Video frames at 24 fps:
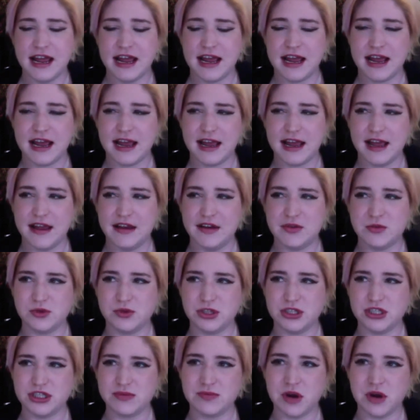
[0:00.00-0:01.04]
and
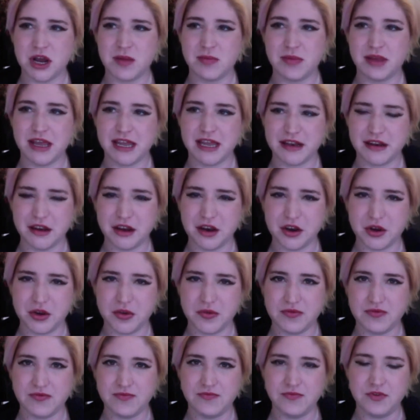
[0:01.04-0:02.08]
wanted my opinion of